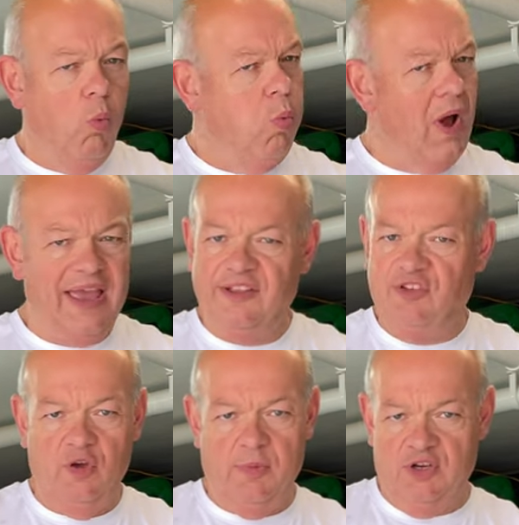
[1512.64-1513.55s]
way
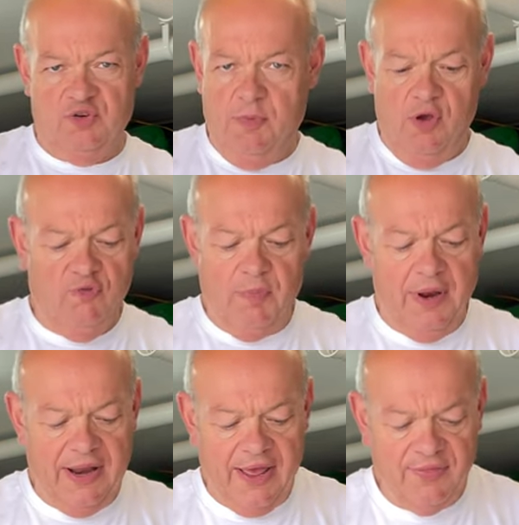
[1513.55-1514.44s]
too much
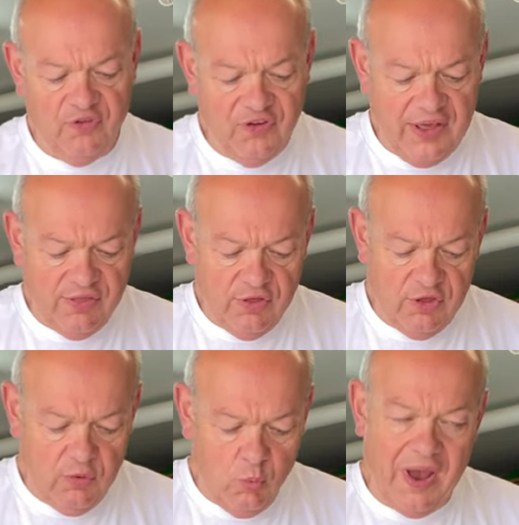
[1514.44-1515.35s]
movement and the fact that
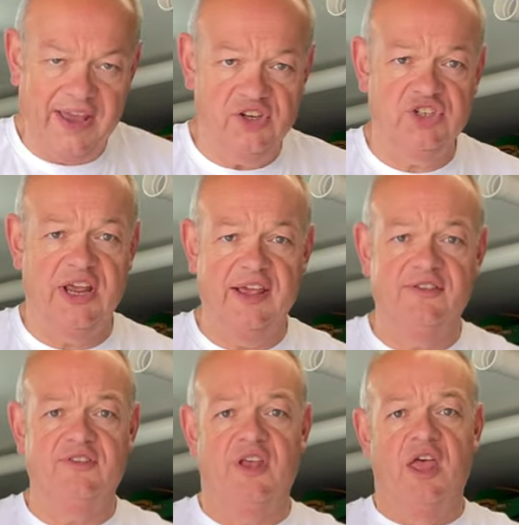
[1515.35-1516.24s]
the wedge
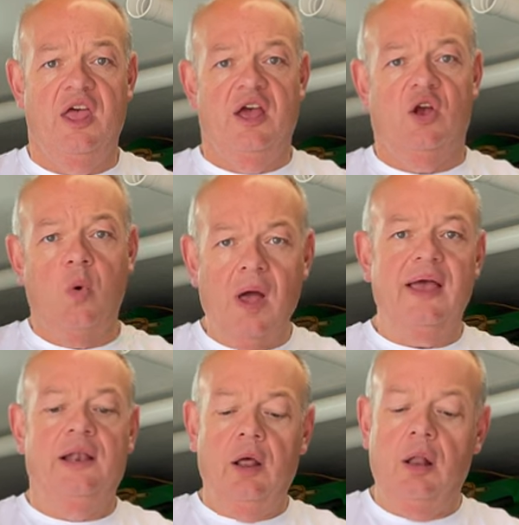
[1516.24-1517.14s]
is quite
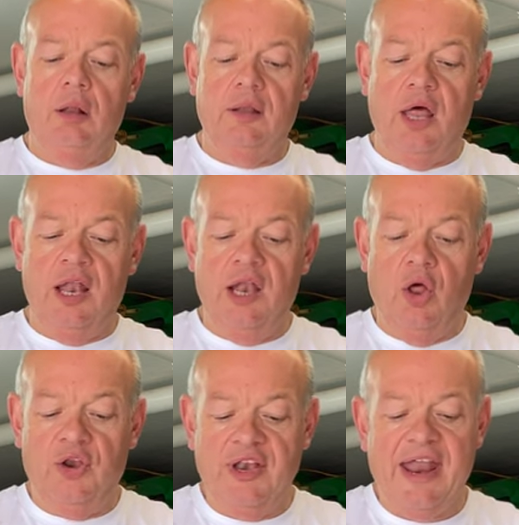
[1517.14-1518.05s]
a lot a
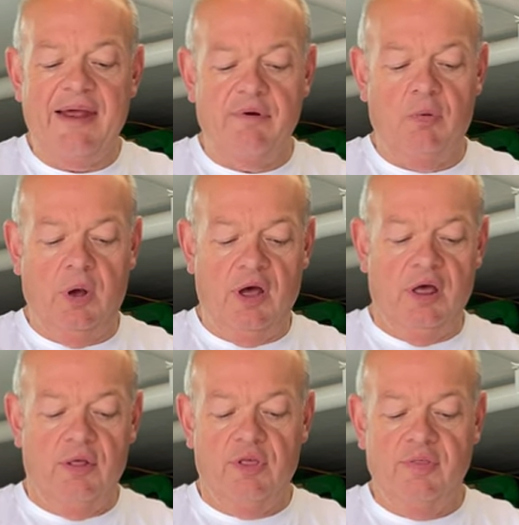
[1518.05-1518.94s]
lot narrower
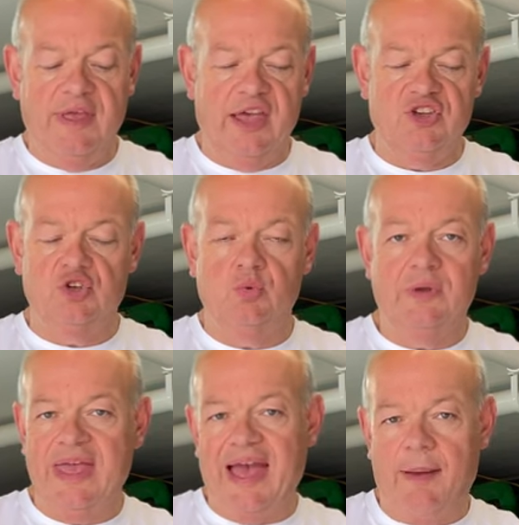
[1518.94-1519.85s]
than the actual
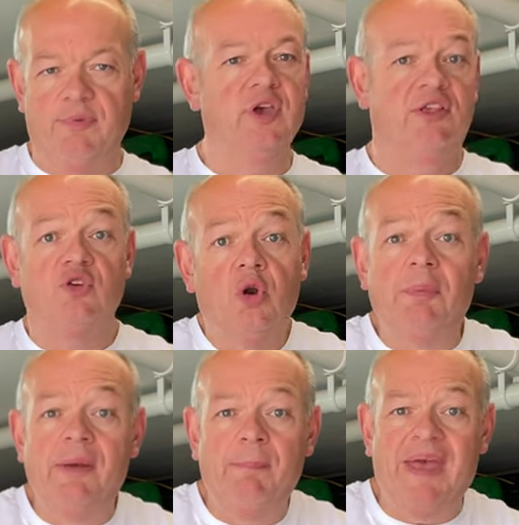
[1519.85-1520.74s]
gap it's got to
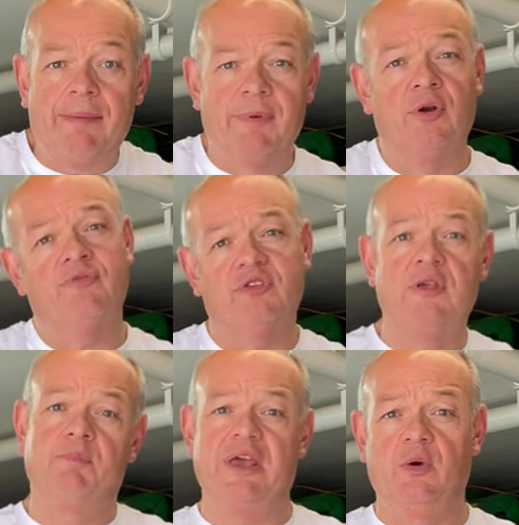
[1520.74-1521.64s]
be a bit but obviously
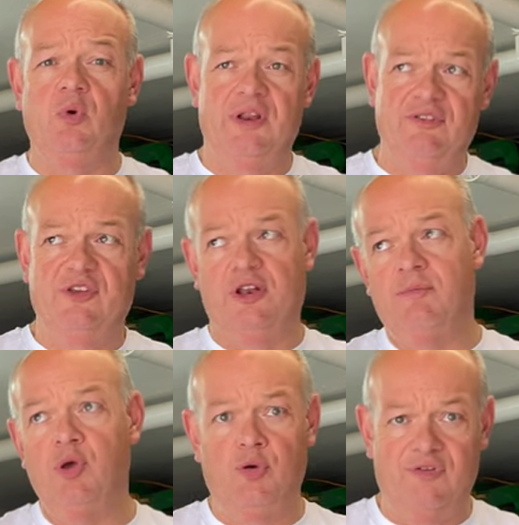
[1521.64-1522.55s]
being wood it's going to
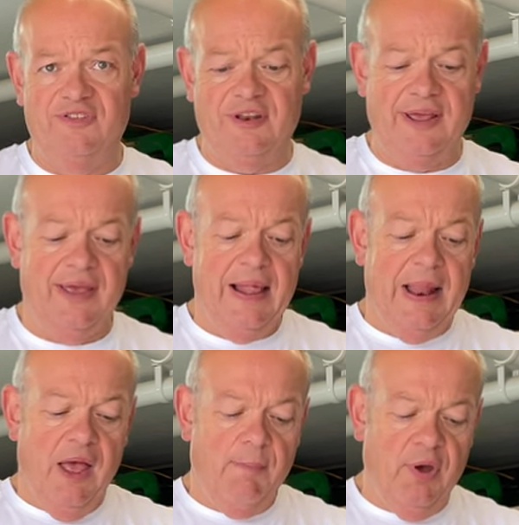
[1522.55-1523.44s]
move isn't it
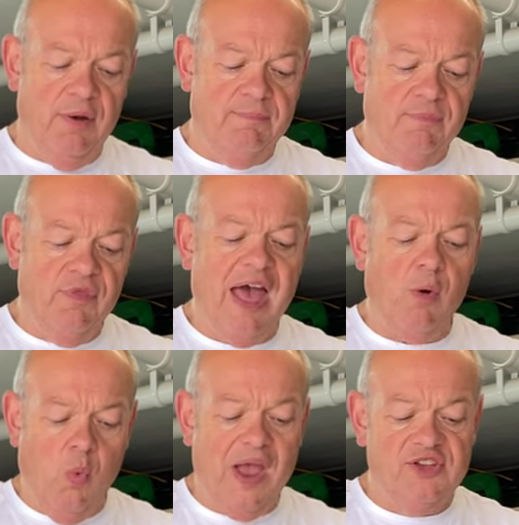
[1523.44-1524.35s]
but that
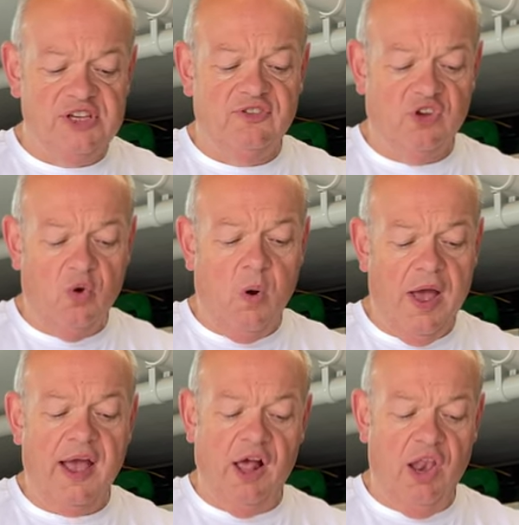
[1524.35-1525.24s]
wedge is
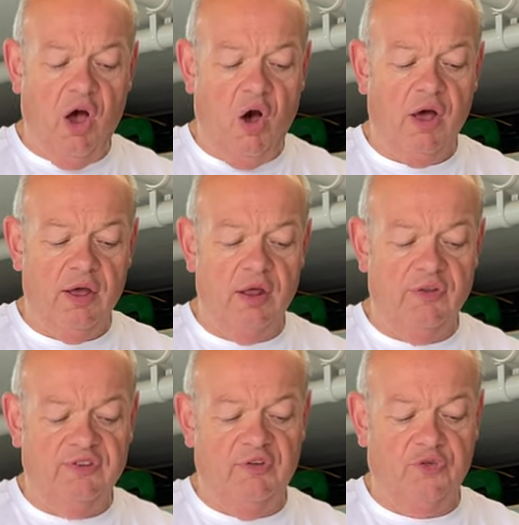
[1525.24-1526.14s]
quite a lot
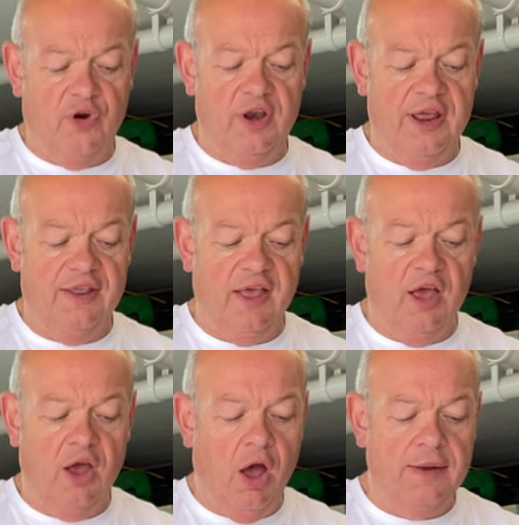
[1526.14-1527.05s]
different. It,
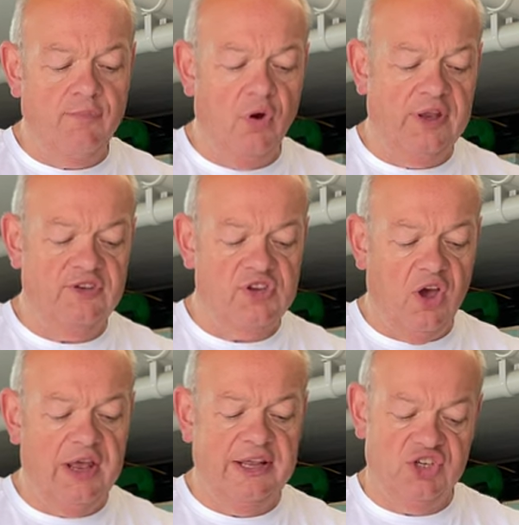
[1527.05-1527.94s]
I, am not
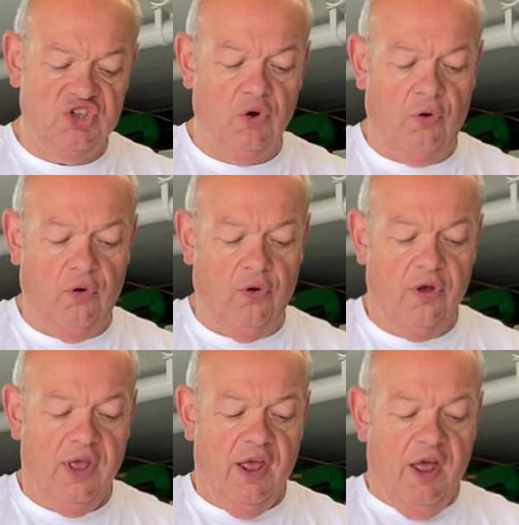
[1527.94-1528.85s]
entirely sure
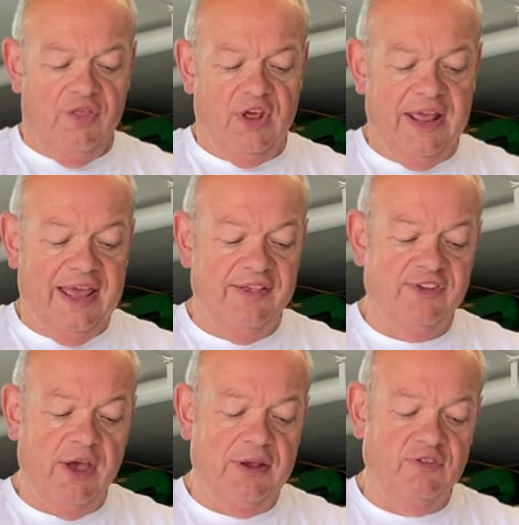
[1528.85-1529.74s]
that it is
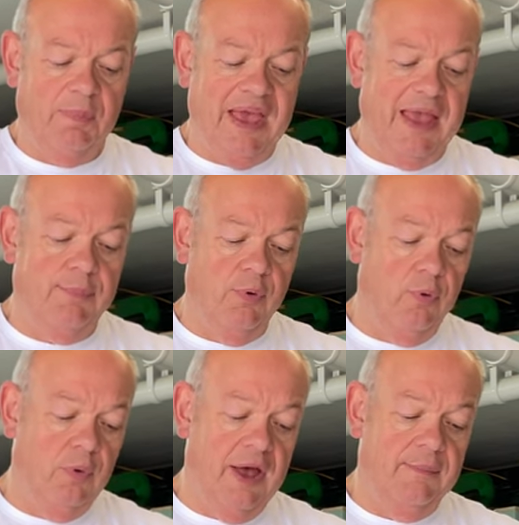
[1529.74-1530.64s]
going to be
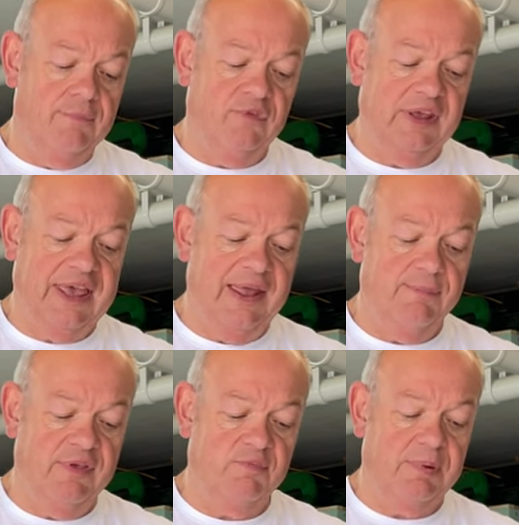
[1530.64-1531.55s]
able um, to keep
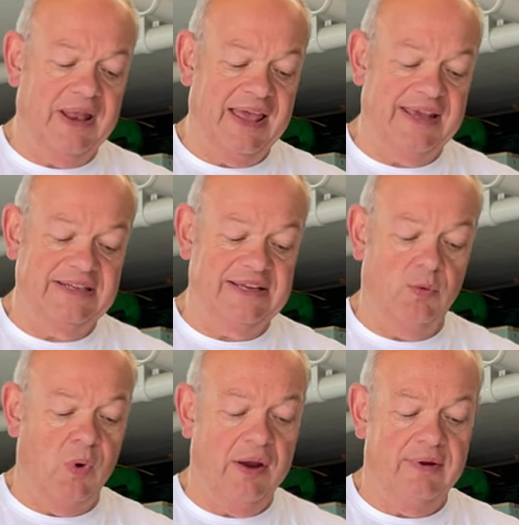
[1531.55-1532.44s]
this blade
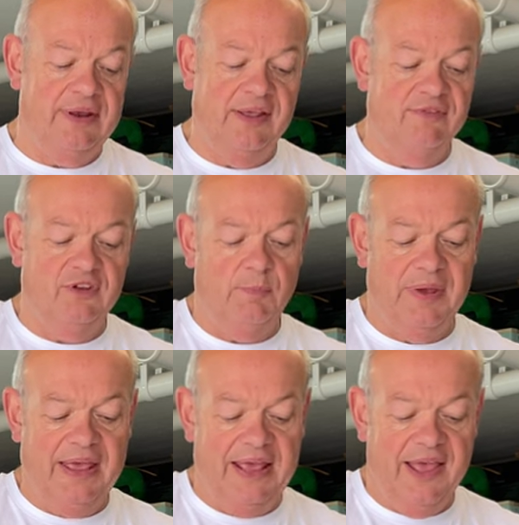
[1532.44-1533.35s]
where it needs to
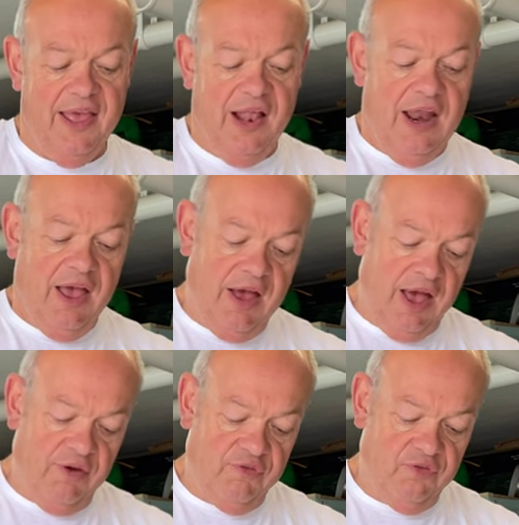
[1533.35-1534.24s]
be
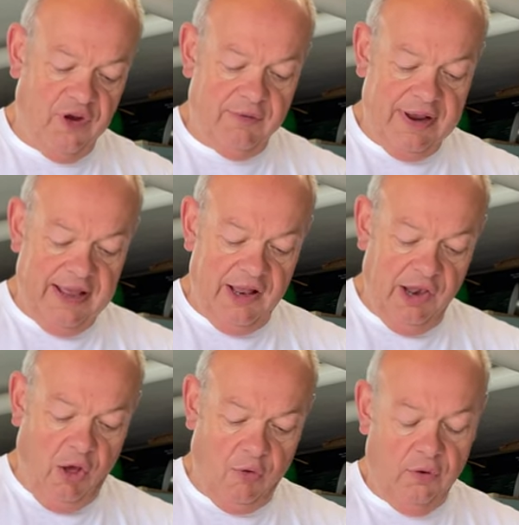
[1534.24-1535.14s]
uh, for very
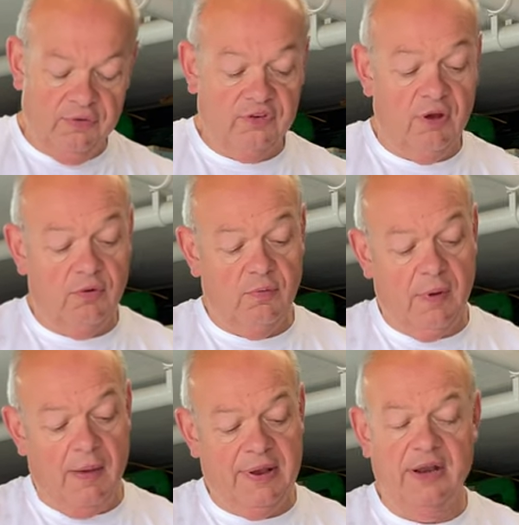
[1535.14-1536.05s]
long. So,
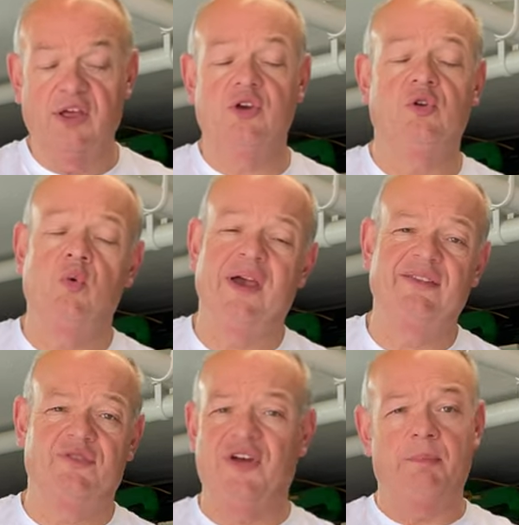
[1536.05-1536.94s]
I mean, I could
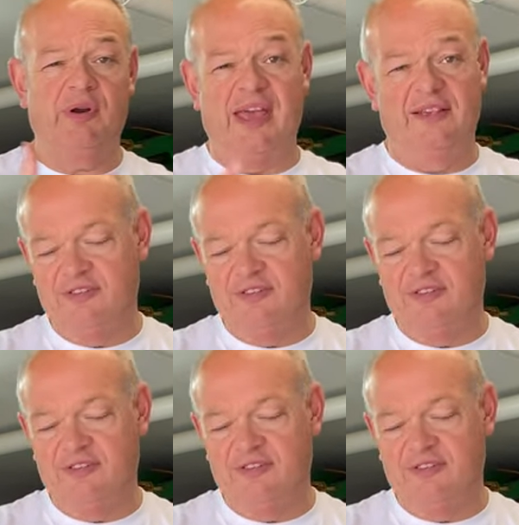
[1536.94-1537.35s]
always fabricate